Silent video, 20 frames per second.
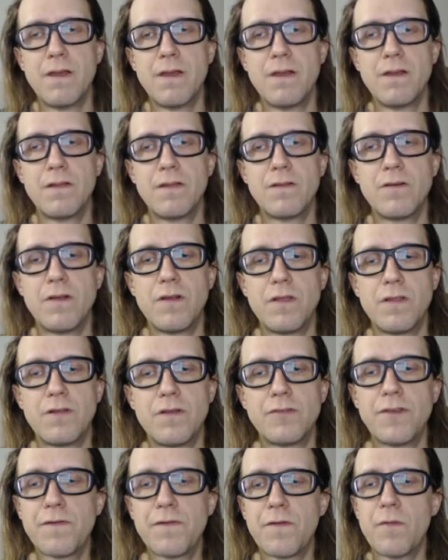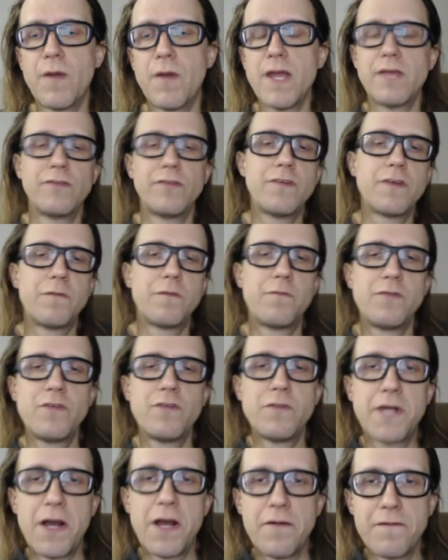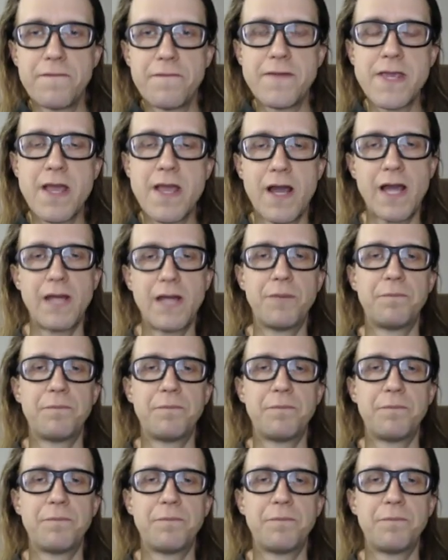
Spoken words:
There's different ways you could do it out fiat,